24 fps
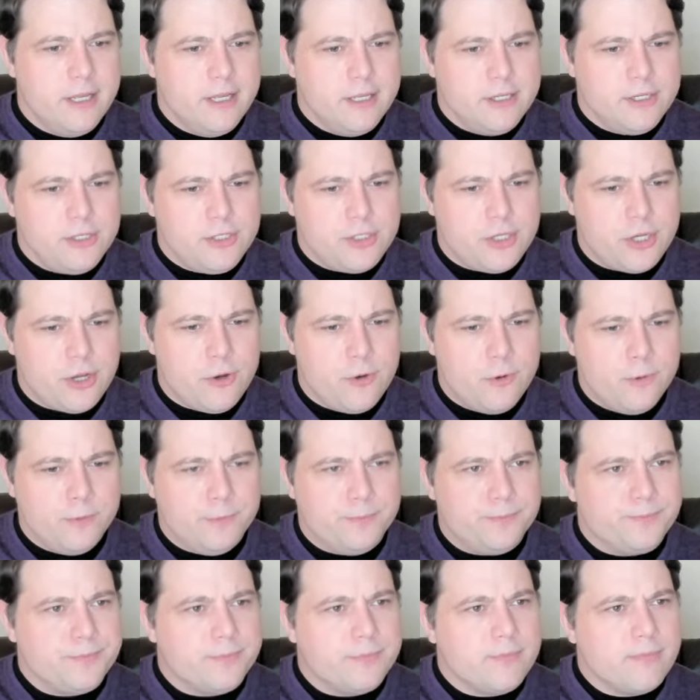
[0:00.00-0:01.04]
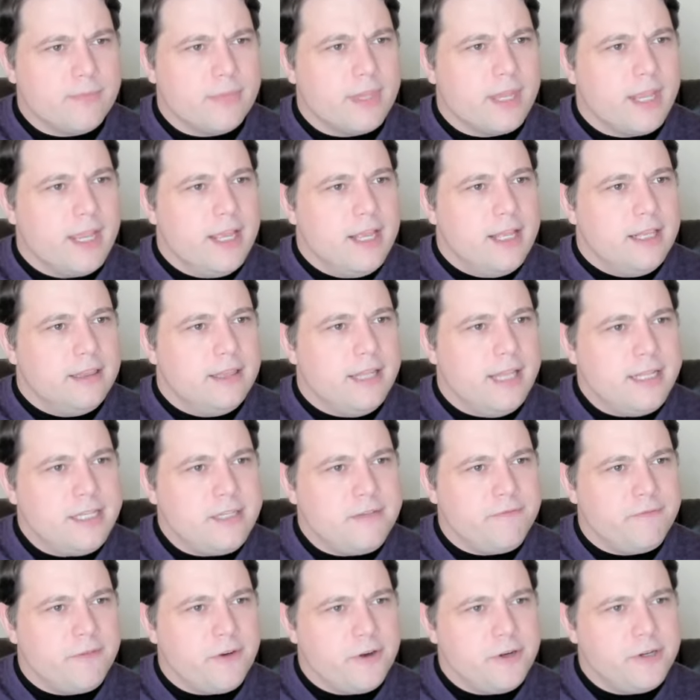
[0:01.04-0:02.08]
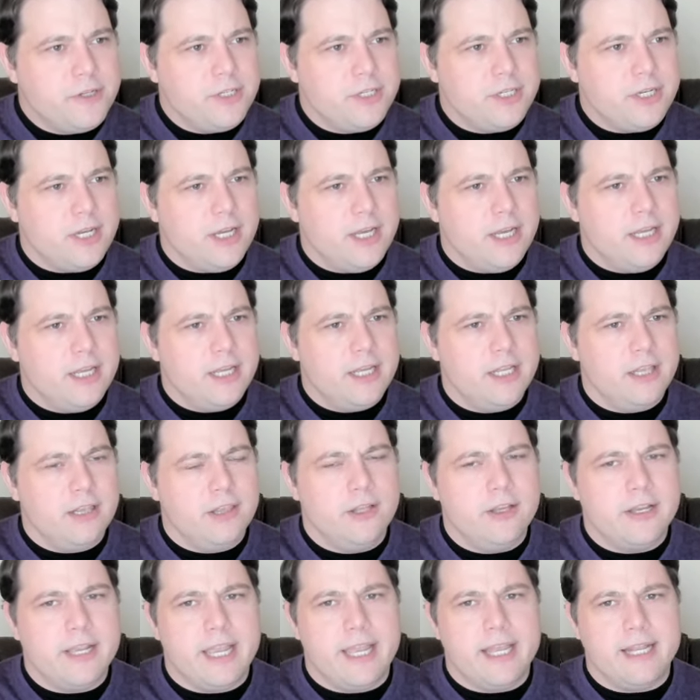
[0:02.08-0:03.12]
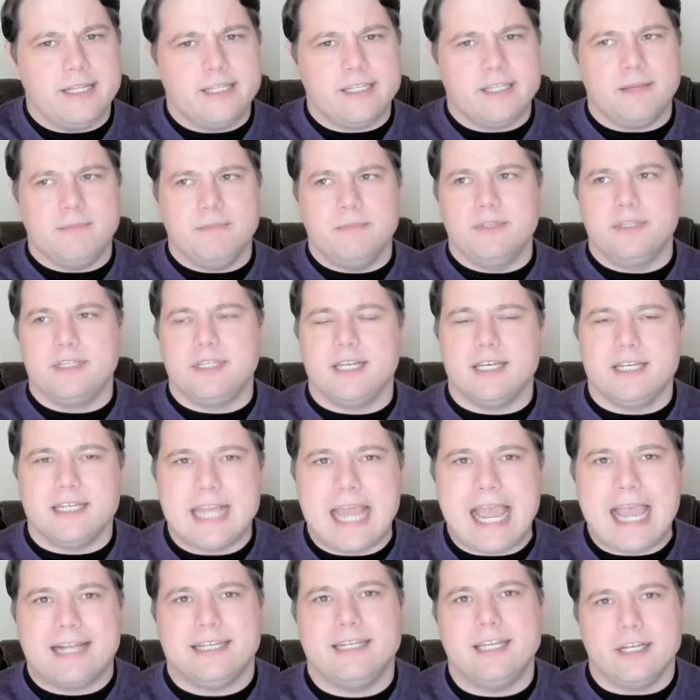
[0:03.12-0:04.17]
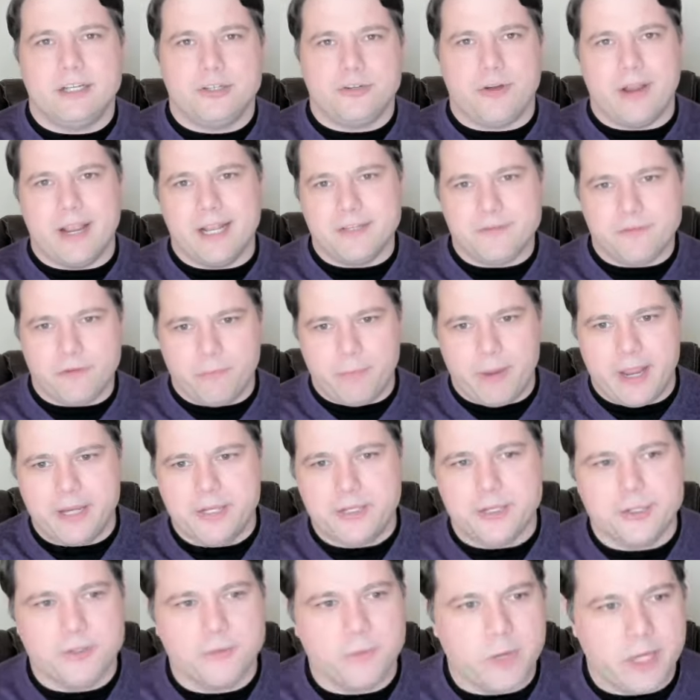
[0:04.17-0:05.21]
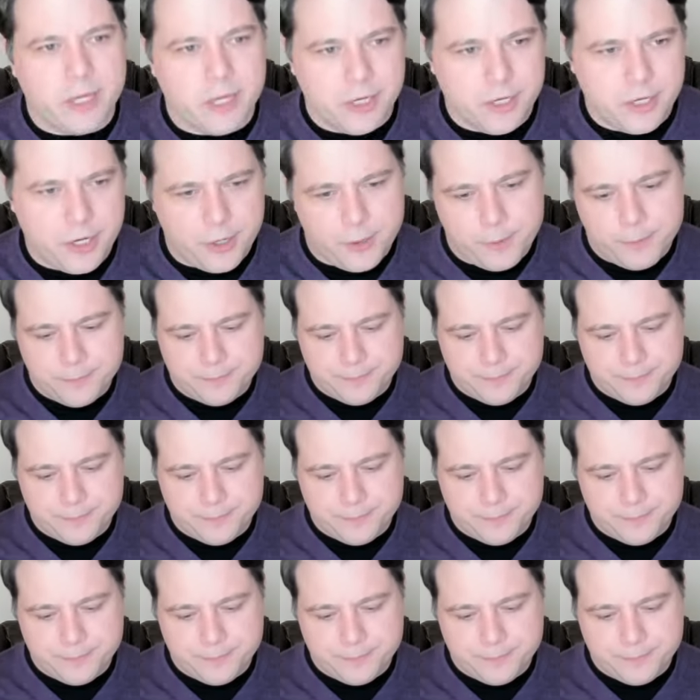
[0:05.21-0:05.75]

So let's first look at some syntactic transformations we could do.